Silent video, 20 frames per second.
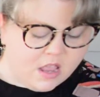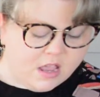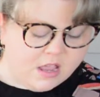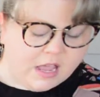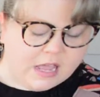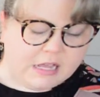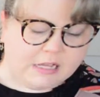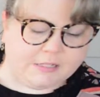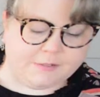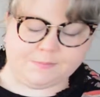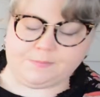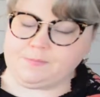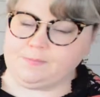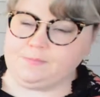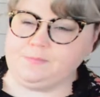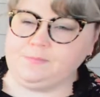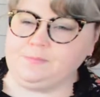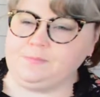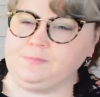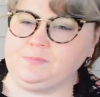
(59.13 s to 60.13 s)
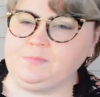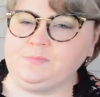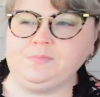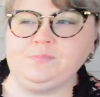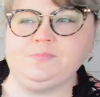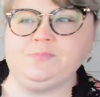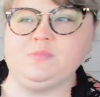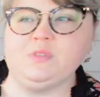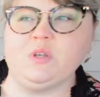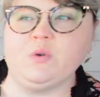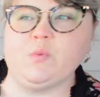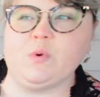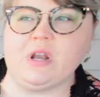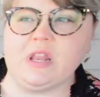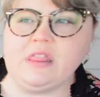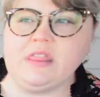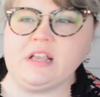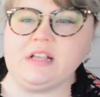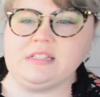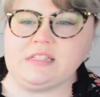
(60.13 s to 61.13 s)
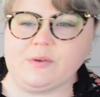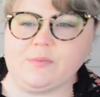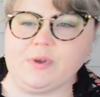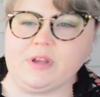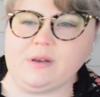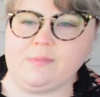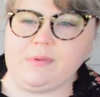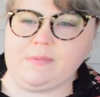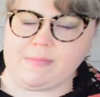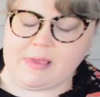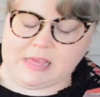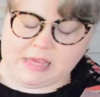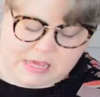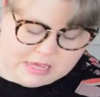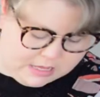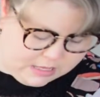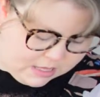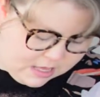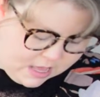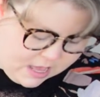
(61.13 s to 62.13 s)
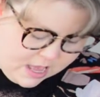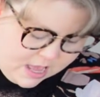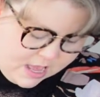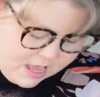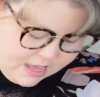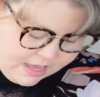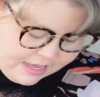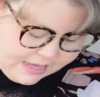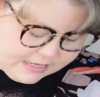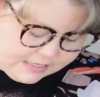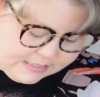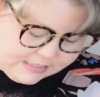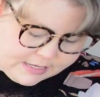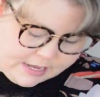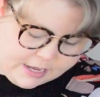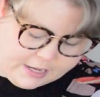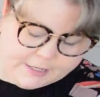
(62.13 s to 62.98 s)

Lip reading: one of the things that we're going to be making is